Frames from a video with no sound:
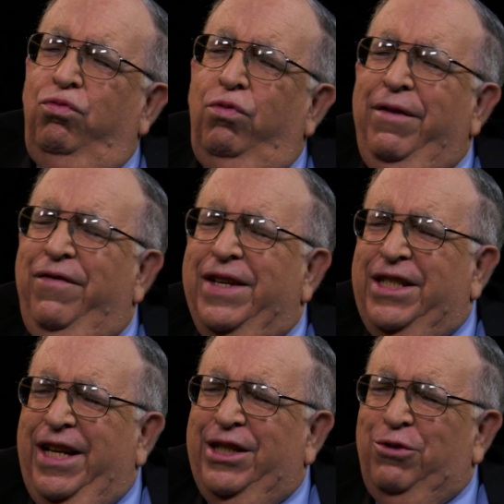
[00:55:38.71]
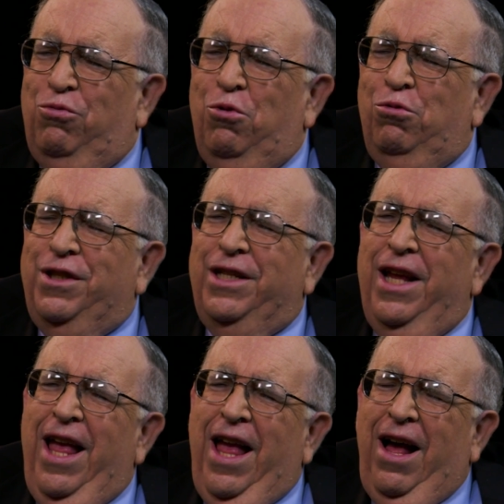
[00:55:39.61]
revisit his roots.
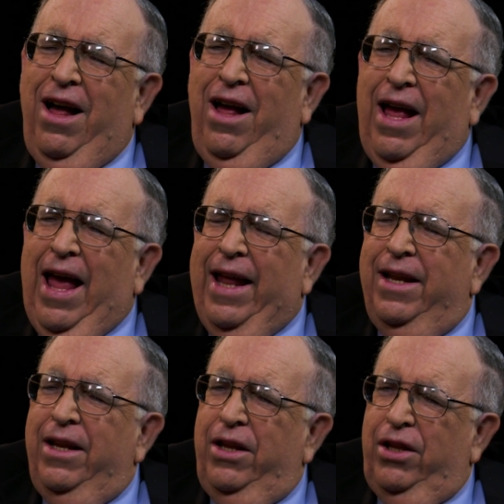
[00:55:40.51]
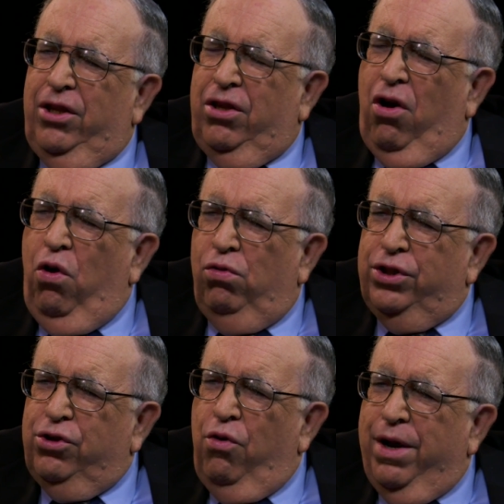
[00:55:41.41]
And the whole
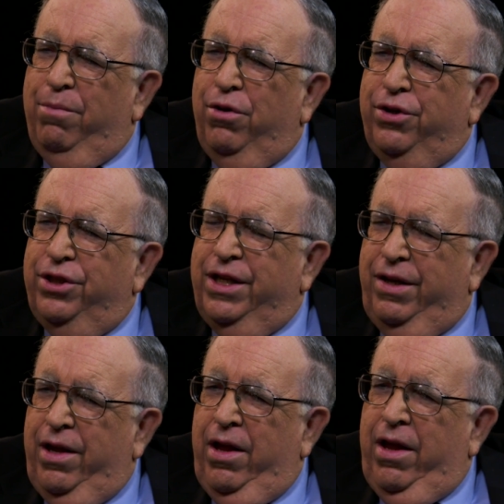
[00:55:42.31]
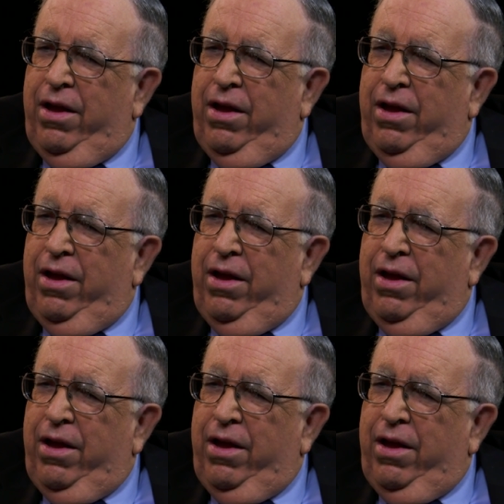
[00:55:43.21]
story emerges in